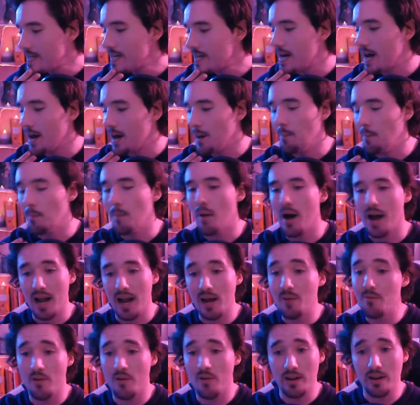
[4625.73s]
And
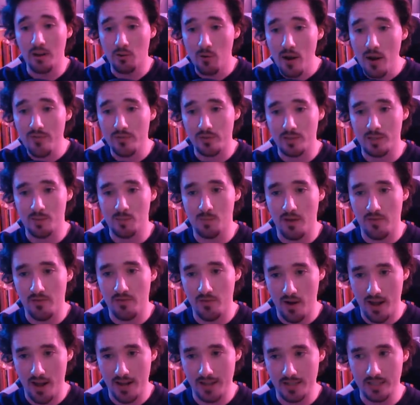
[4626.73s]
I'm very grateful to my
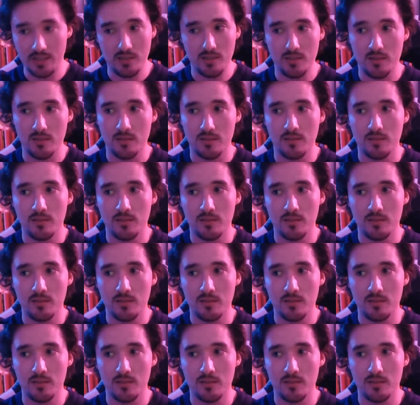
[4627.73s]
friends